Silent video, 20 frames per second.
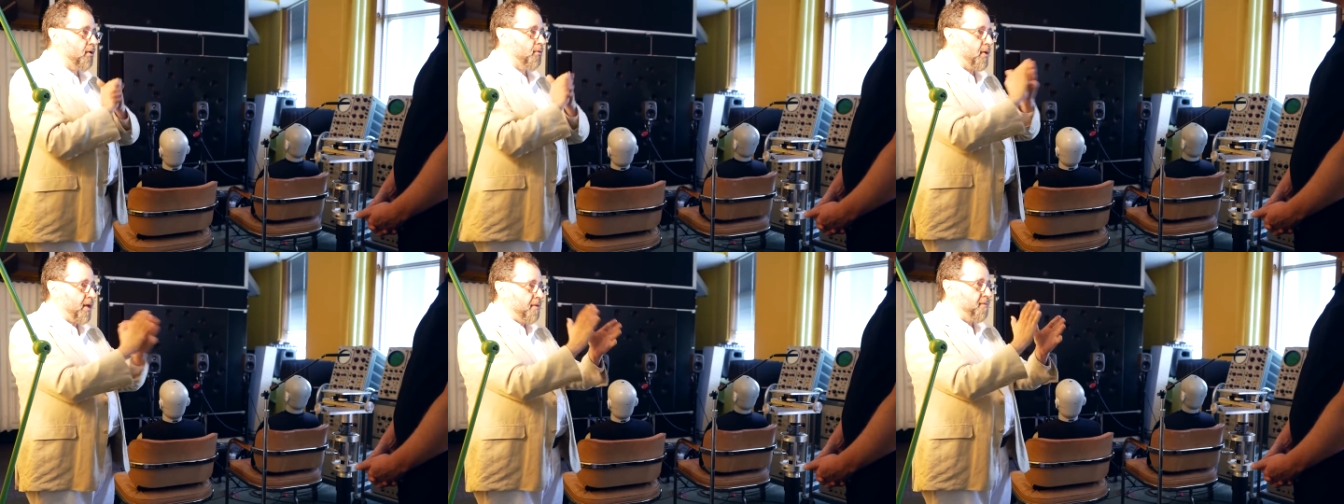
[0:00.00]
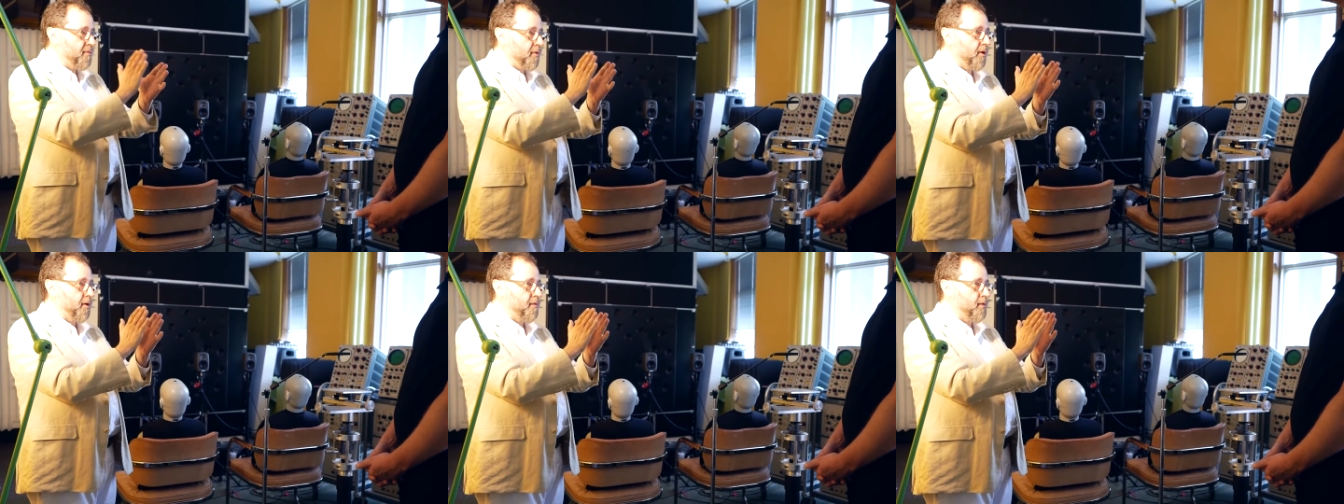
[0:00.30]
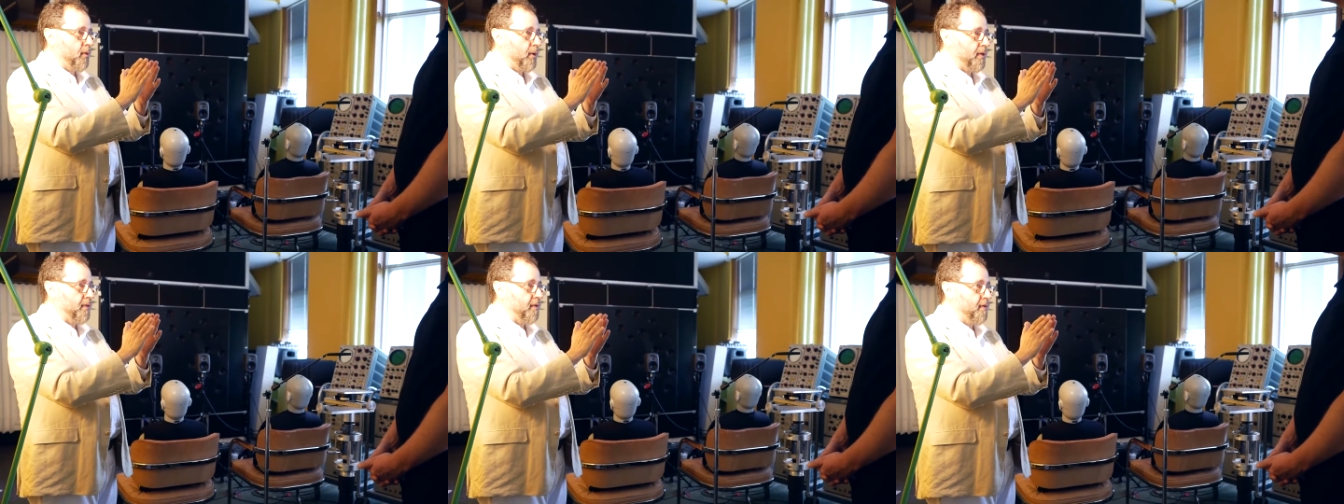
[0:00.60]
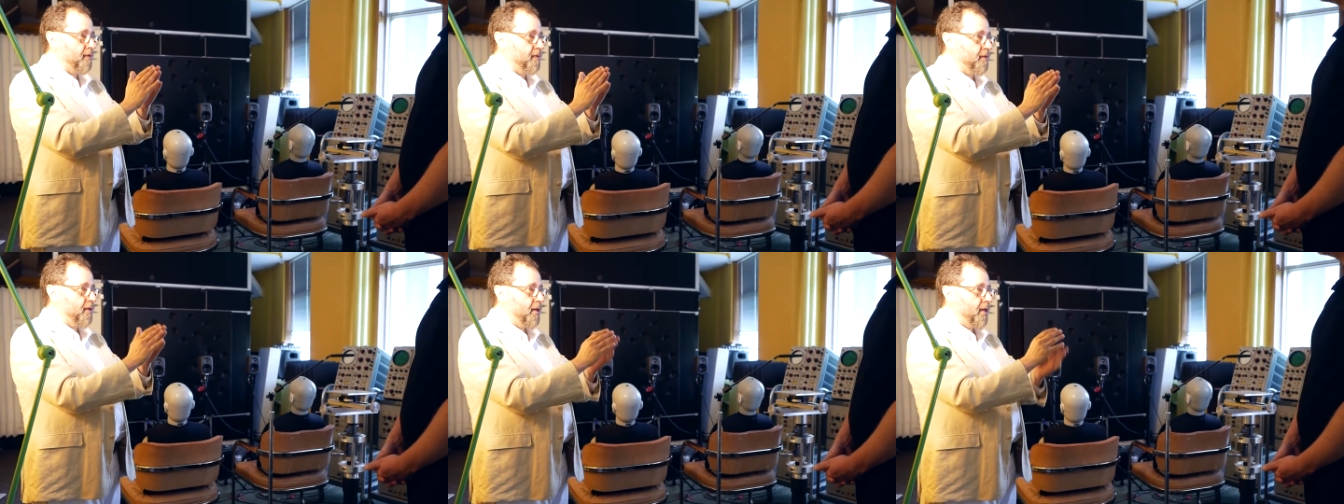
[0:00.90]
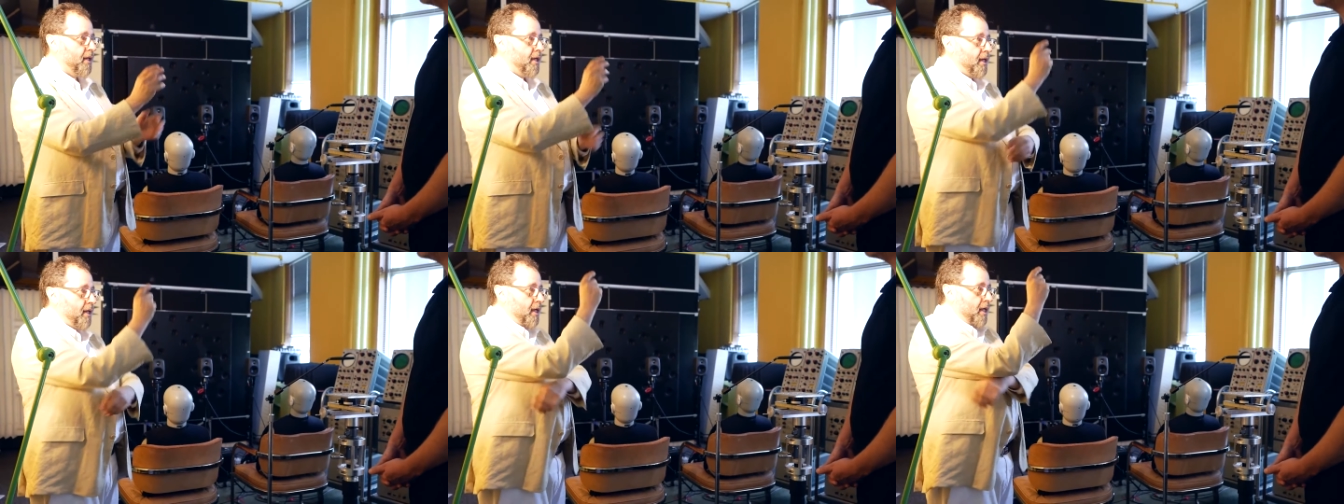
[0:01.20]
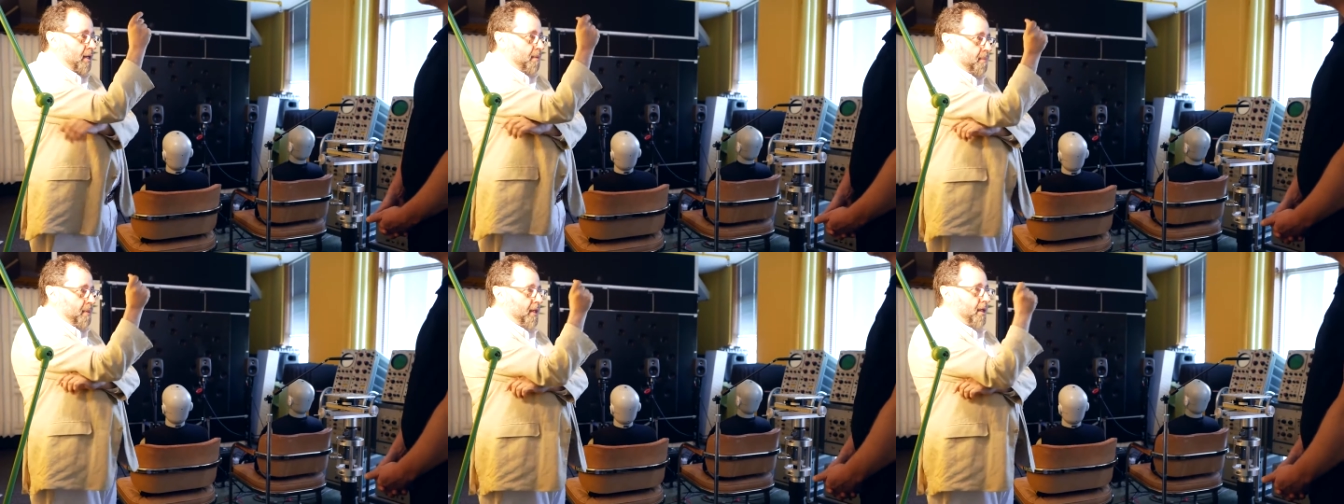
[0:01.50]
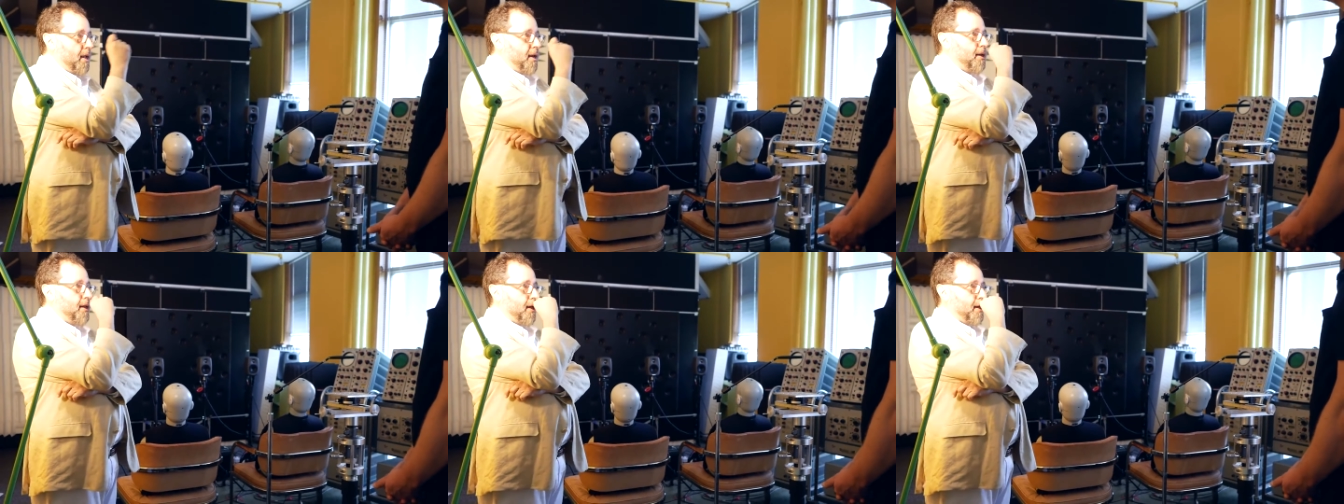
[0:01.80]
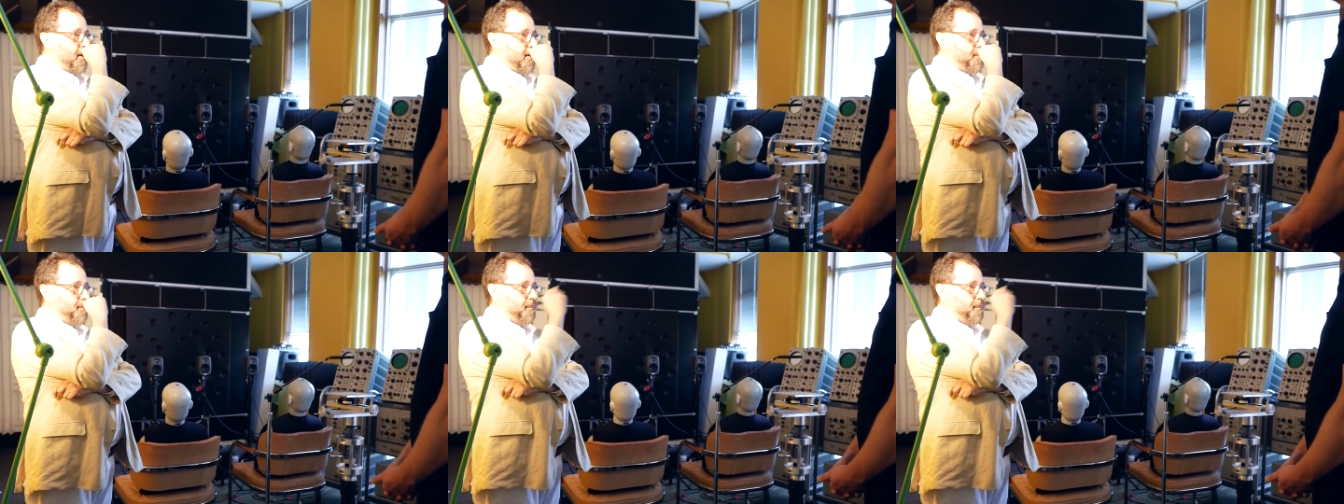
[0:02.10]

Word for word: right in front of you like this, make a click.